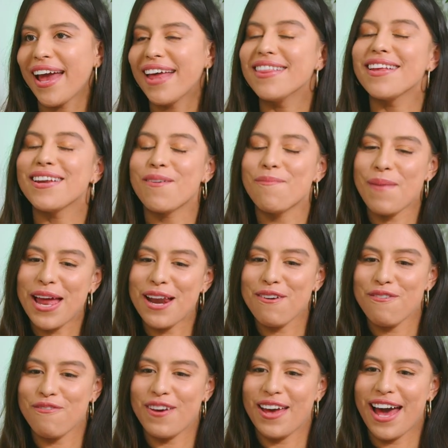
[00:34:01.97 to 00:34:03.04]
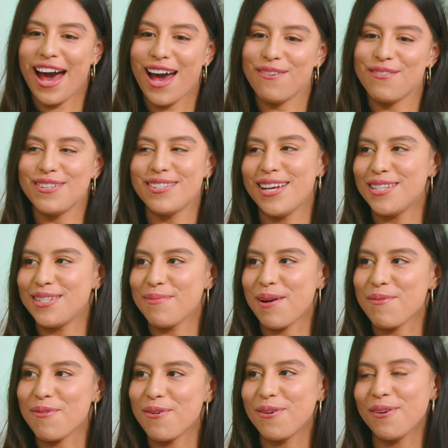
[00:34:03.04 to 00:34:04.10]
And then a benefit I would say to my
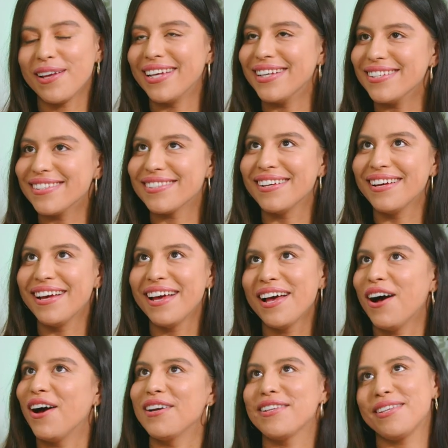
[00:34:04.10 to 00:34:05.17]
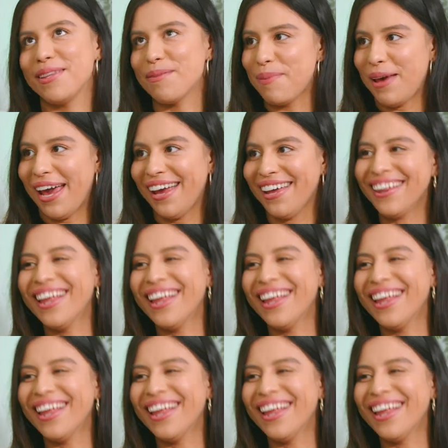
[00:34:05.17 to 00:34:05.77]
role is honestly the pay.